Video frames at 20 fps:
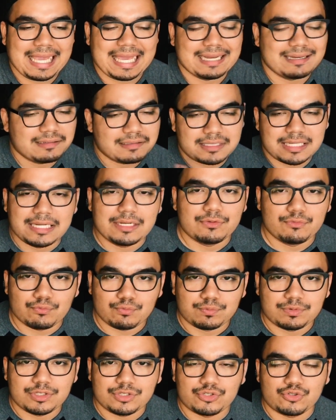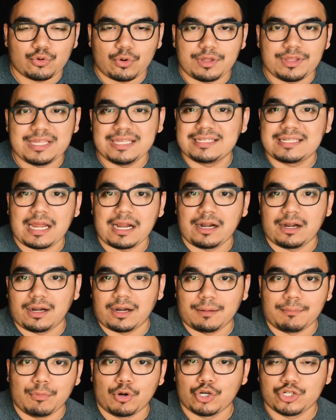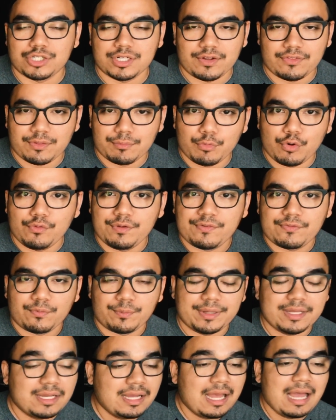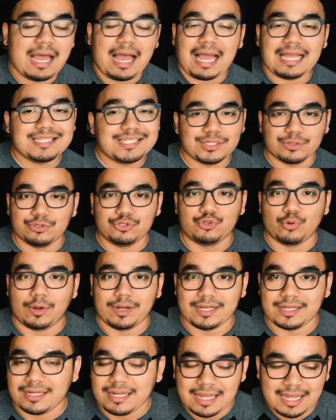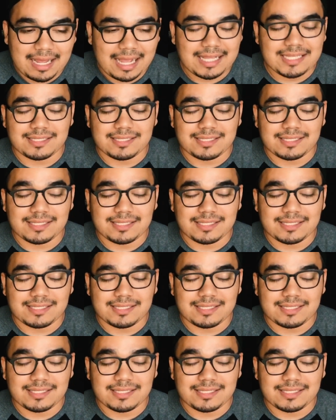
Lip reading: again, didn't destroy the entire immersion of the movie for me. I still enjoyed it.